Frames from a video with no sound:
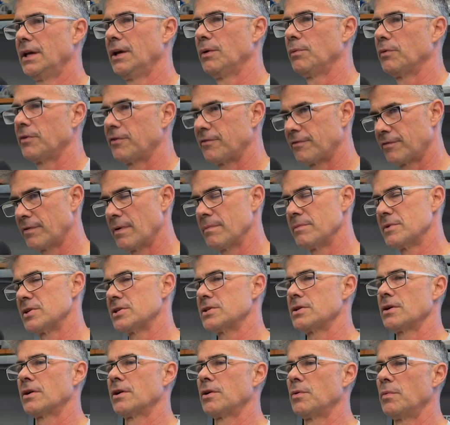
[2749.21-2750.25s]
It was from the
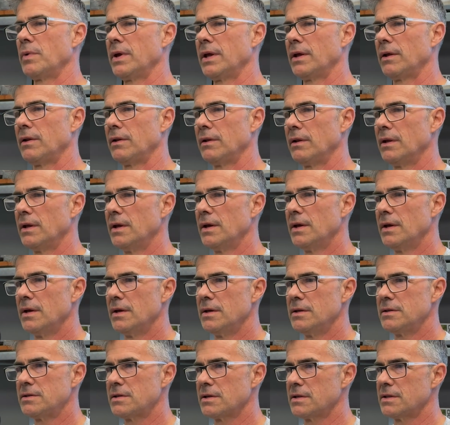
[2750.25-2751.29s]
steering wheel
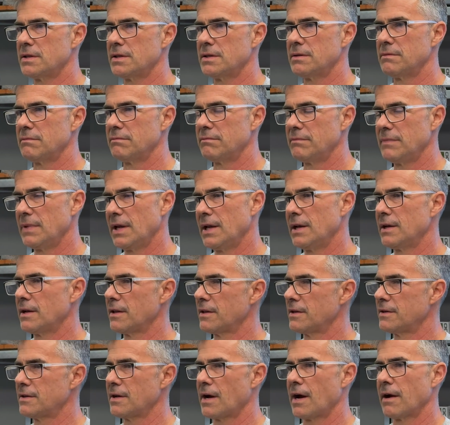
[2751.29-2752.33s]
to the end of
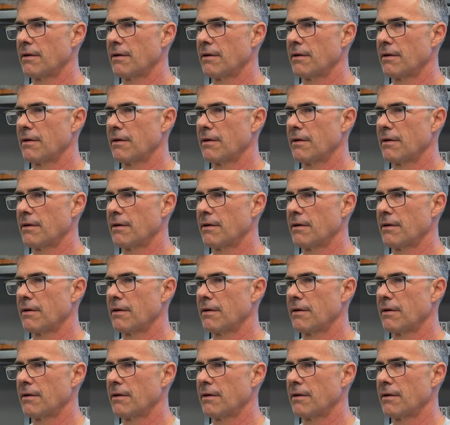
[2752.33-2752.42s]
the tie